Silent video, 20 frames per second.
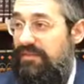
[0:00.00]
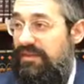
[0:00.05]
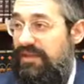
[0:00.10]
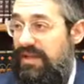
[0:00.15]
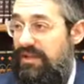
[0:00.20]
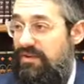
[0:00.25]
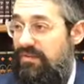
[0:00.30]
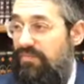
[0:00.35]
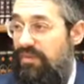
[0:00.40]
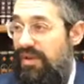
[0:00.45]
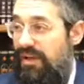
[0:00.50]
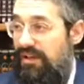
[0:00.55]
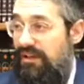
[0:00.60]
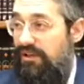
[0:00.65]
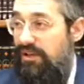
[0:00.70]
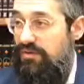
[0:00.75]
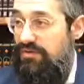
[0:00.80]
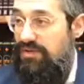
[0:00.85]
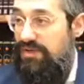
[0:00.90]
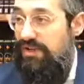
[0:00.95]
that you bring it
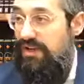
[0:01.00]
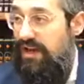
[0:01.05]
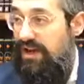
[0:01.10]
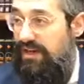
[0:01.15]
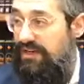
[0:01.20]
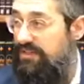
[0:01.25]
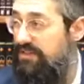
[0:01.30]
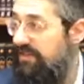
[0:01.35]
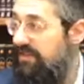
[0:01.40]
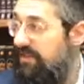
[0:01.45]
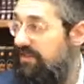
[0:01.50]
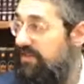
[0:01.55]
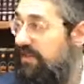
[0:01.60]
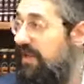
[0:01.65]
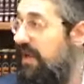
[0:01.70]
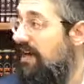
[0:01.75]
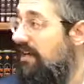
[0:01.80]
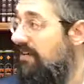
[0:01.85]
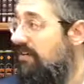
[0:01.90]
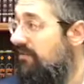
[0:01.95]
close to God. It says Asher
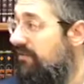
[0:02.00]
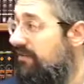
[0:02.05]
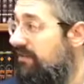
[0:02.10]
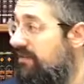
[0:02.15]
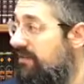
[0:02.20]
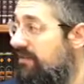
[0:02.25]
Yaakov.